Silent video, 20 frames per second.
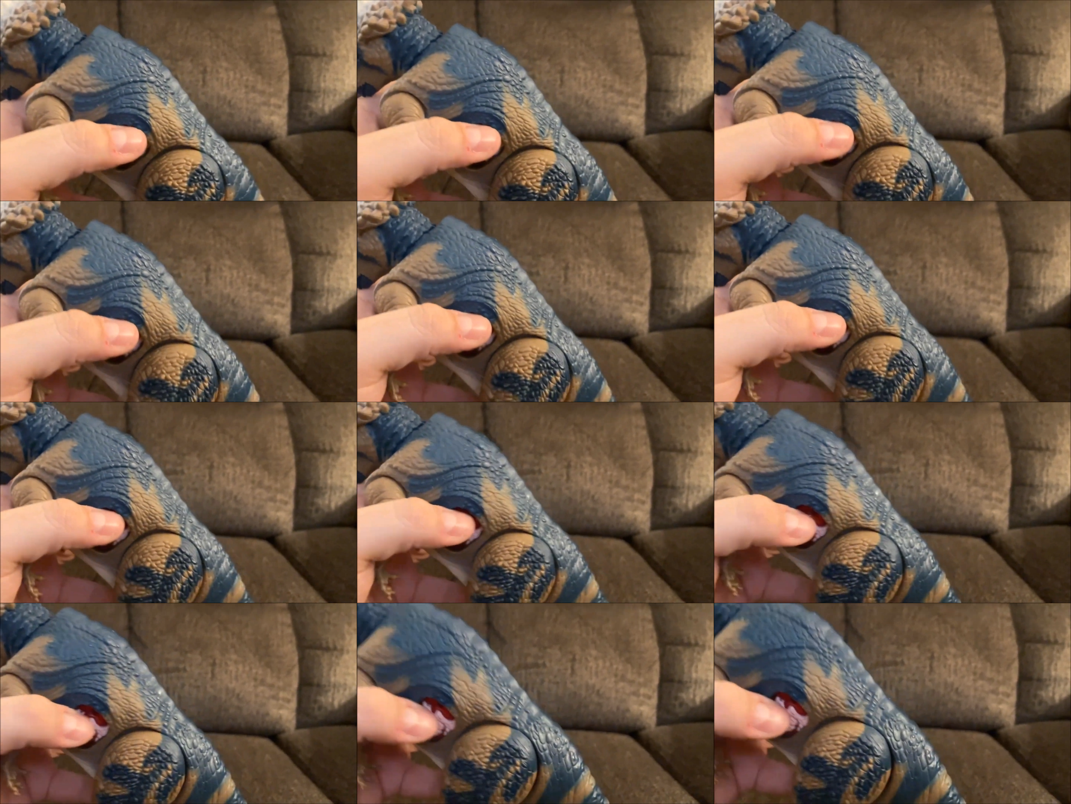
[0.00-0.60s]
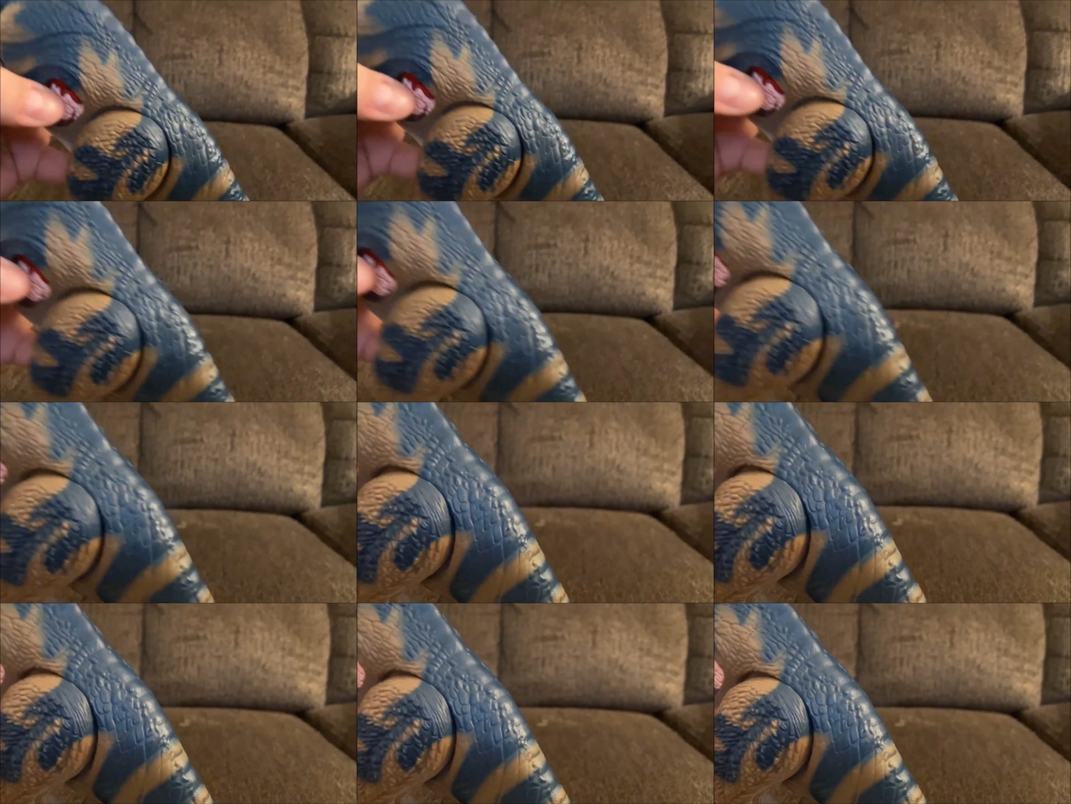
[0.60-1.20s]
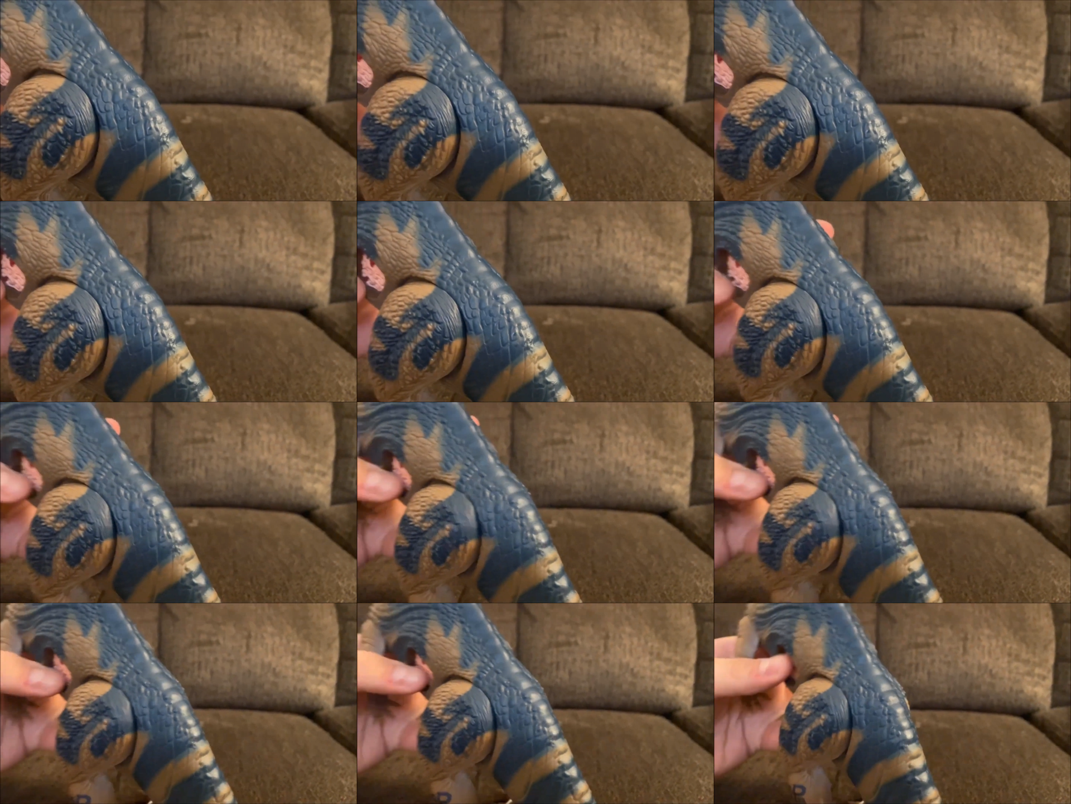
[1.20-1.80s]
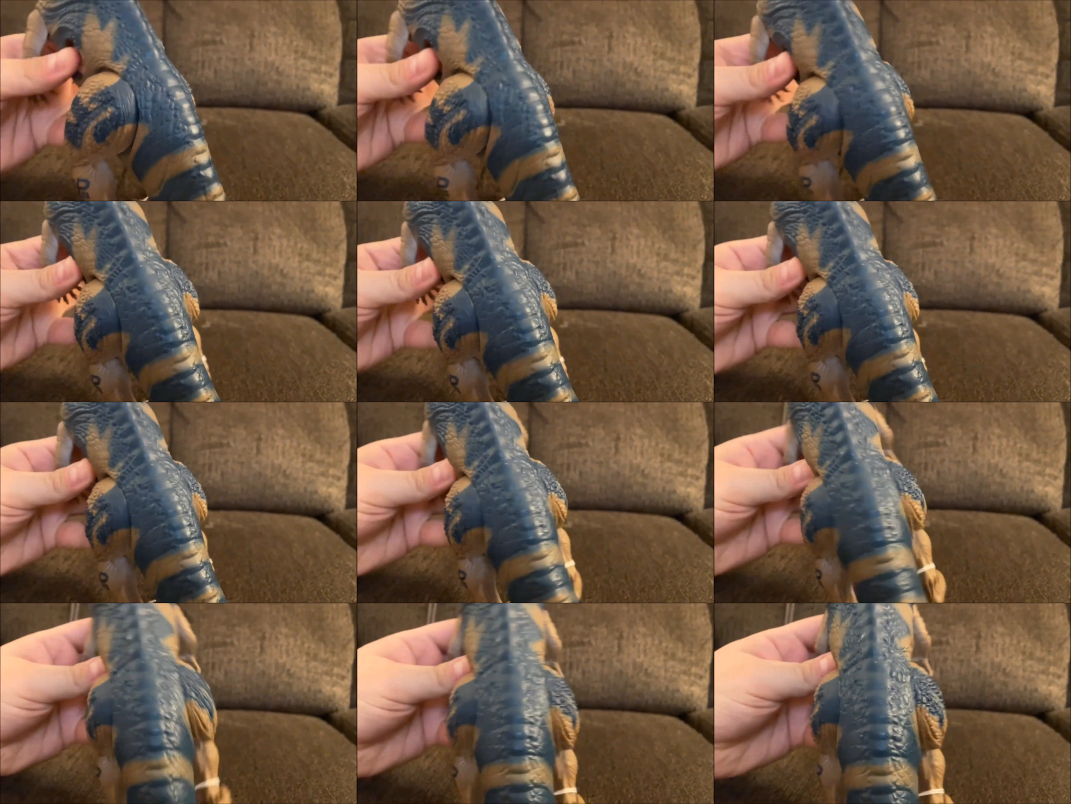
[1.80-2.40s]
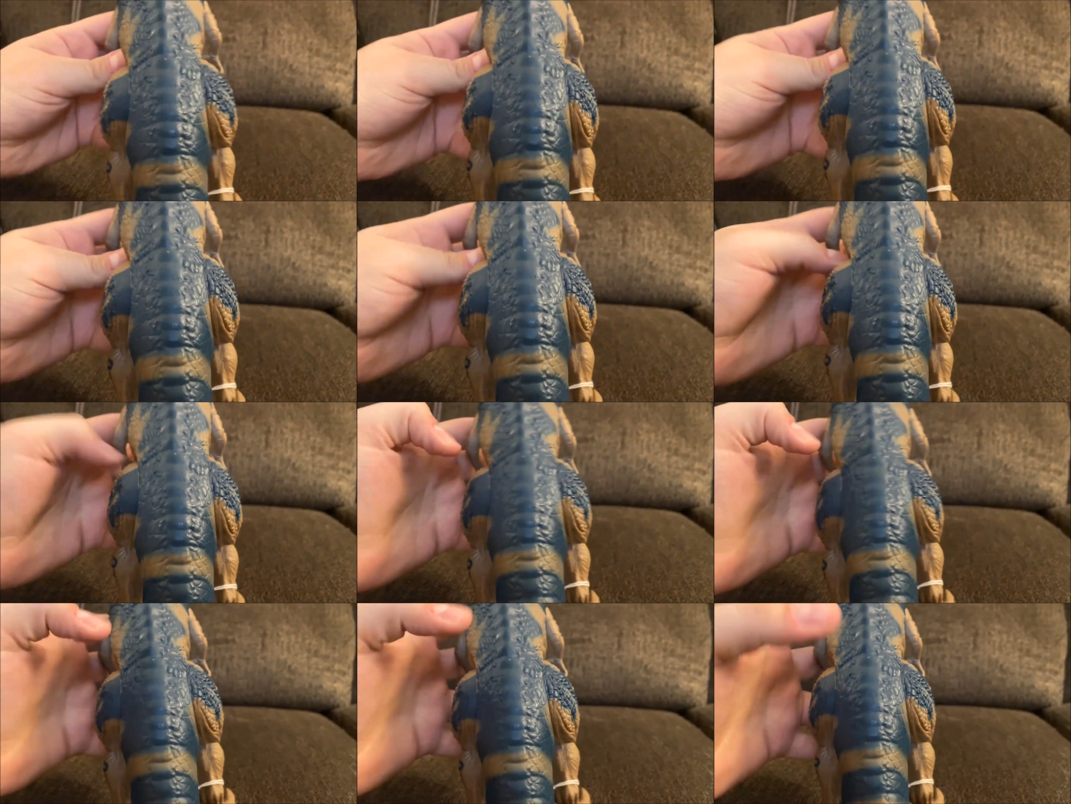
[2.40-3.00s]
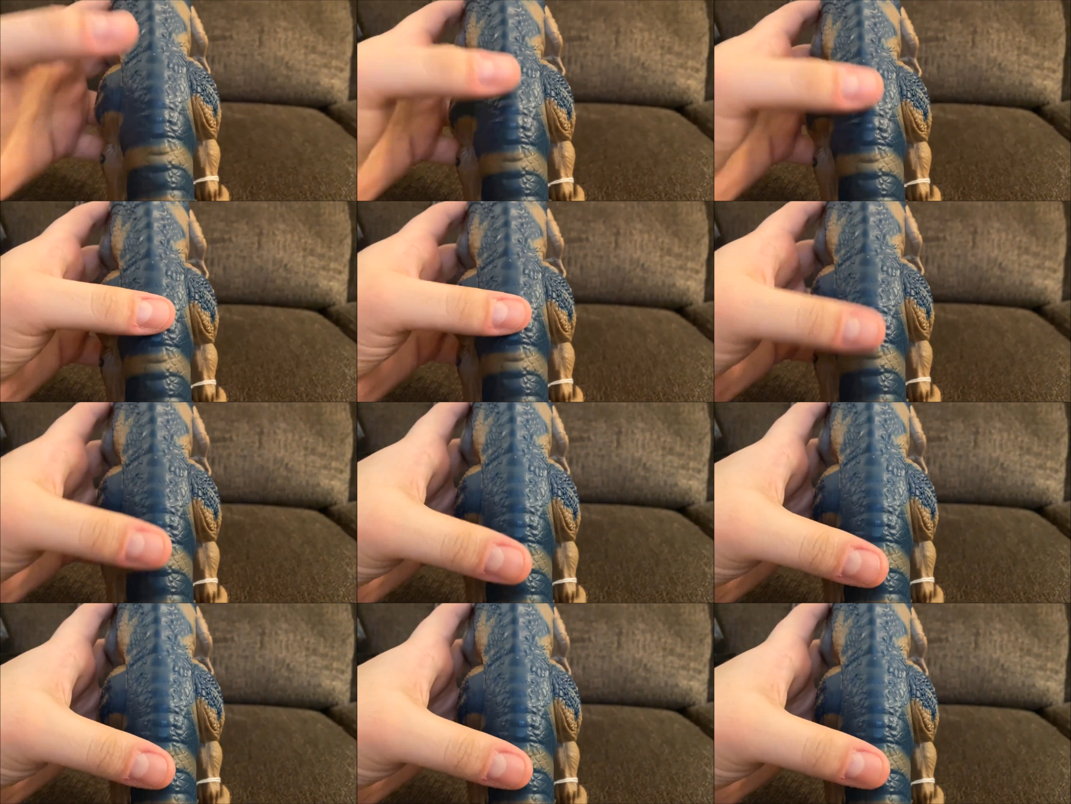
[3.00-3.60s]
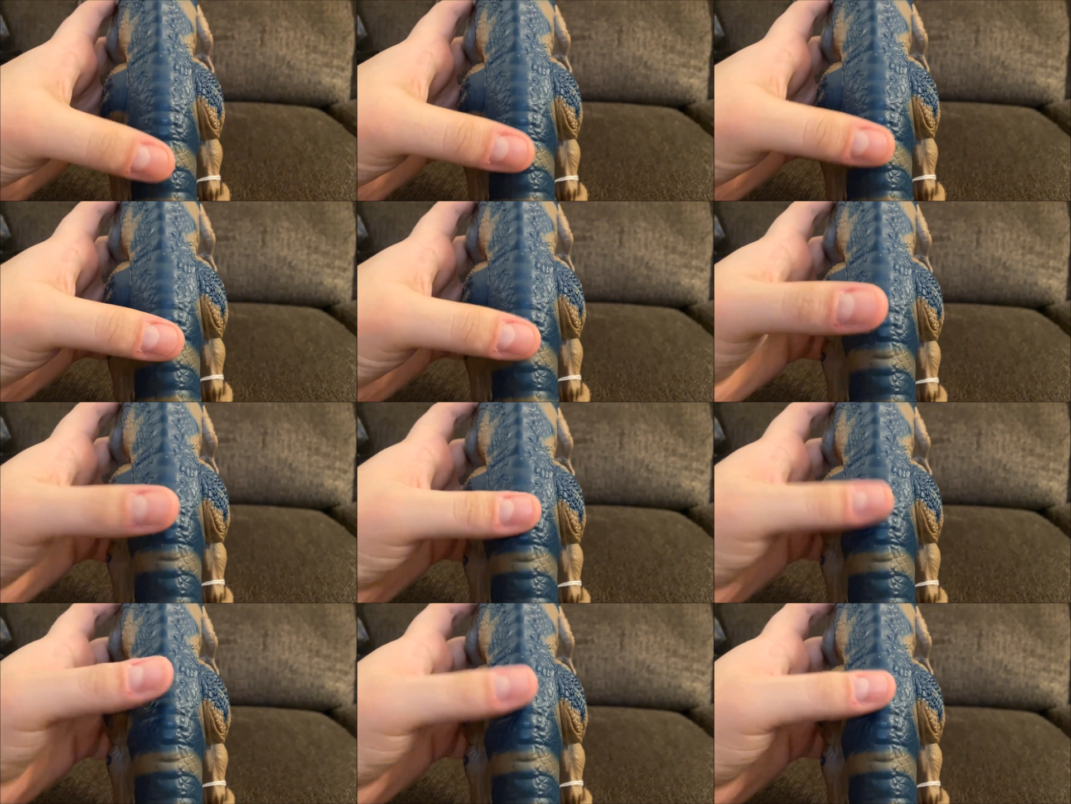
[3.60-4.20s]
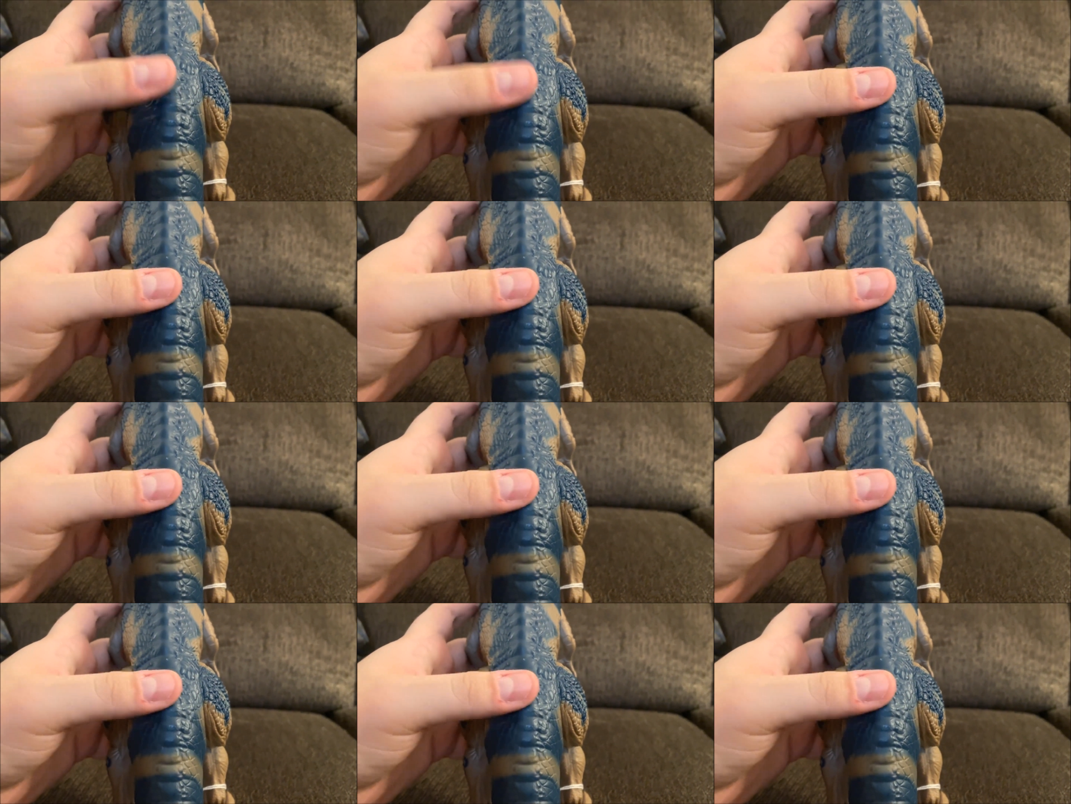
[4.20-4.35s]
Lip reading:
Nobody's mouth can be seen.